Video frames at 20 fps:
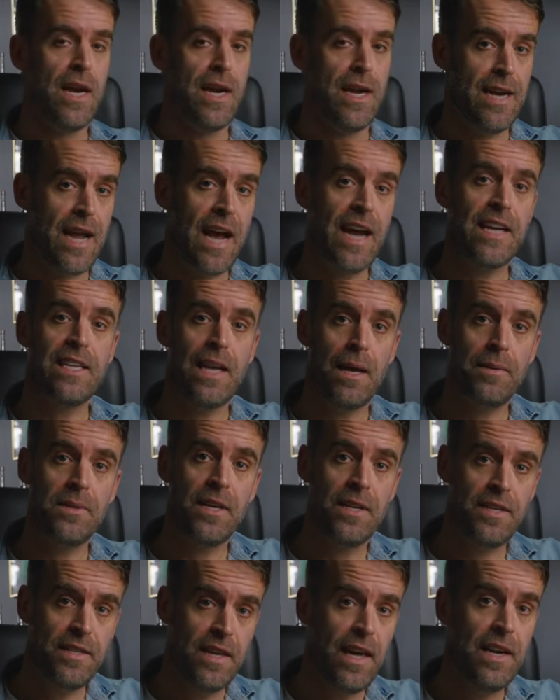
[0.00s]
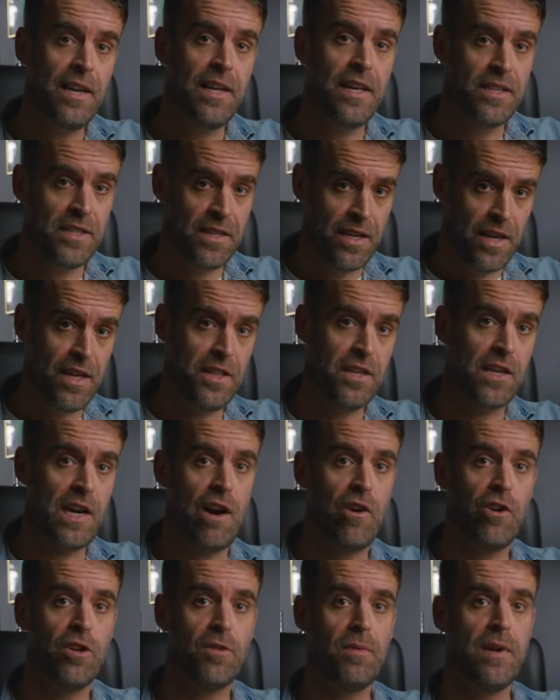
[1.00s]
9 times out of 10, it's in the
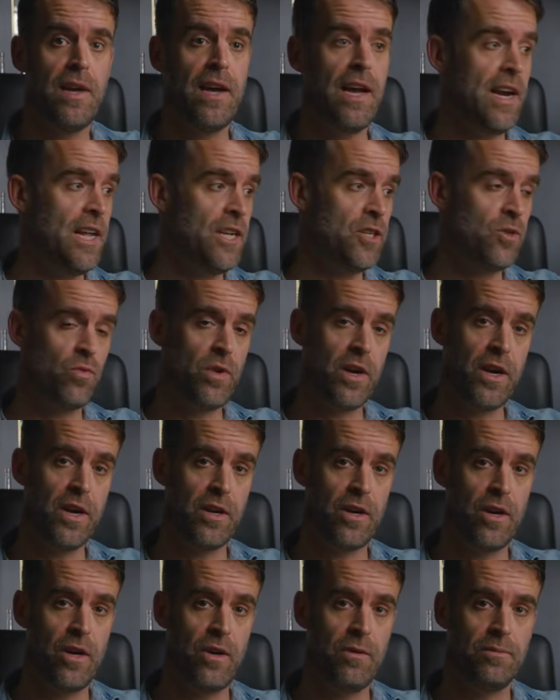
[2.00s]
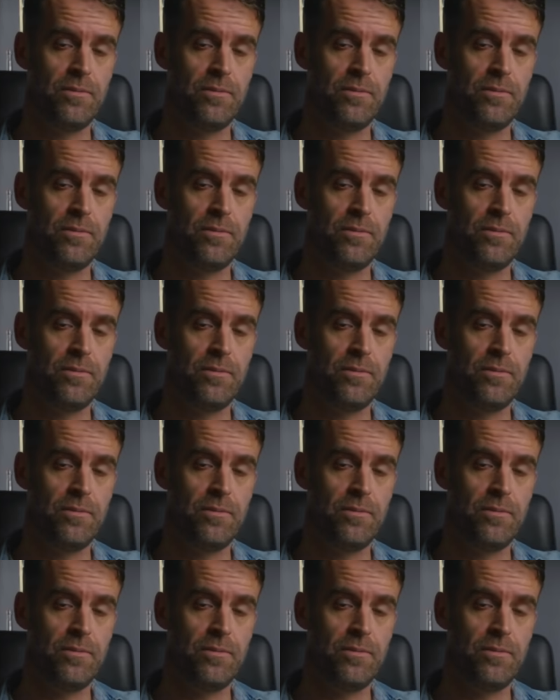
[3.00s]
car with me and it's ready to go.